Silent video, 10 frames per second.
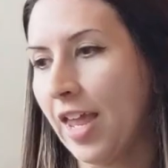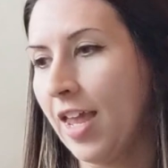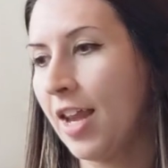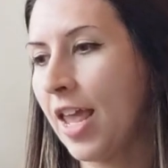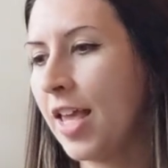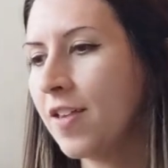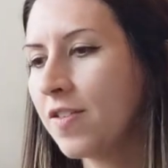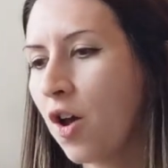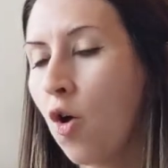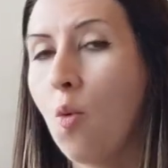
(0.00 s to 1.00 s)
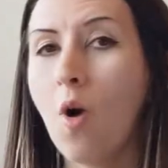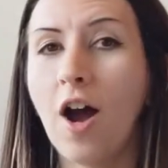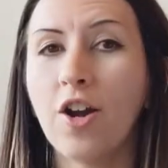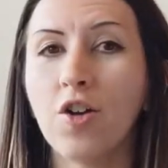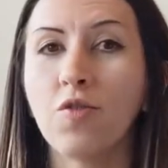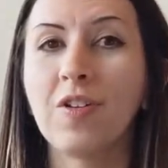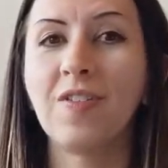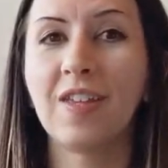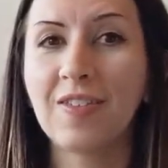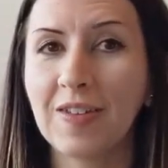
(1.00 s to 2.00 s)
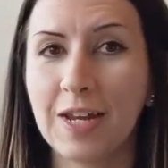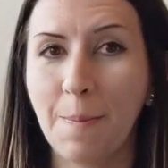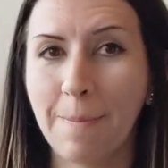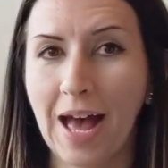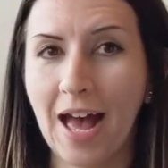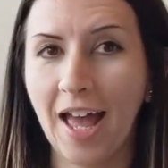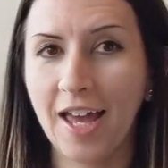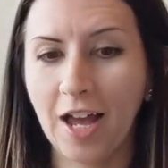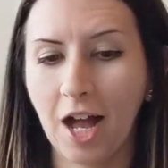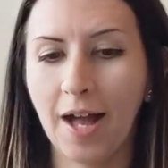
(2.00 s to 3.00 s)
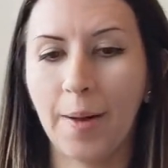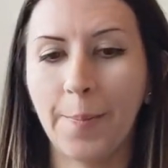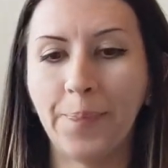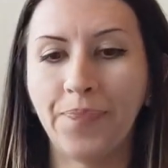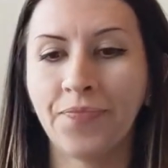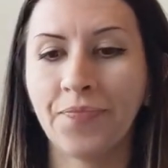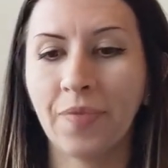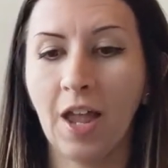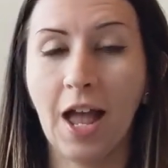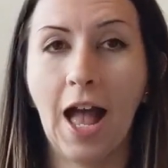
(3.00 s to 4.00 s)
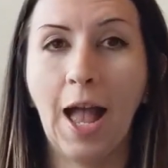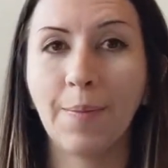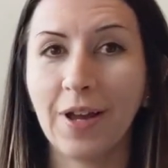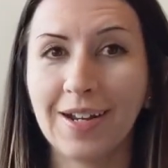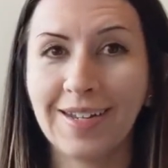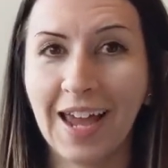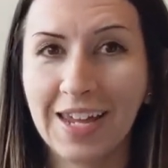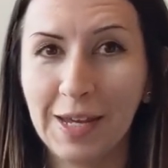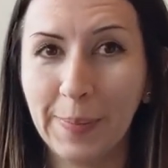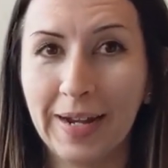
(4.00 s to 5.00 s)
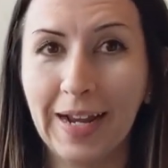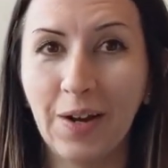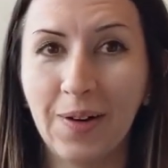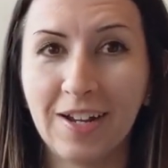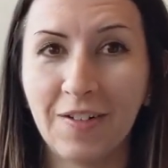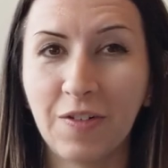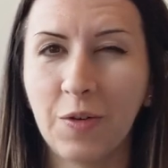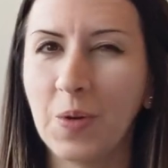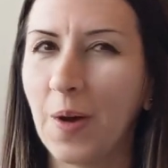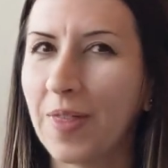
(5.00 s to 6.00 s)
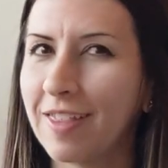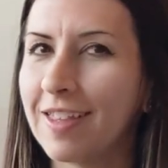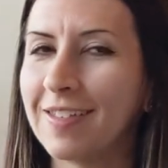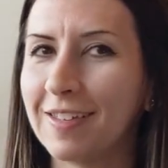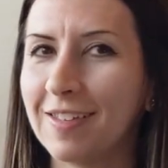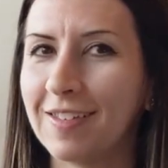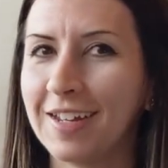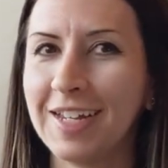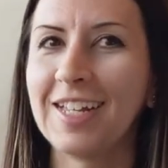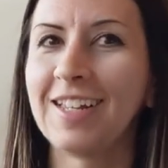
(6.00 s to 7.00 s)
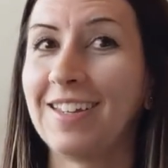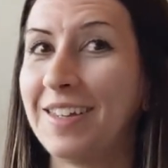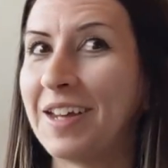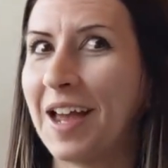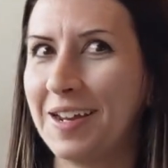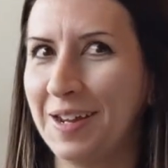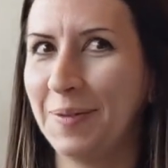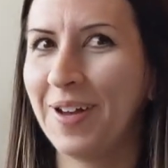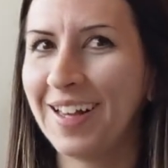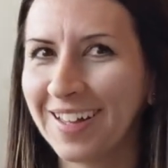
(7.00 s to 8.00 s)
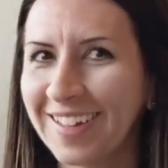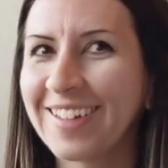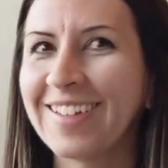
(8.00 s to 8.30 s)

It is a water-resistant bag. Um, I'm not a techie, but I know enough to know that this is Dyneema,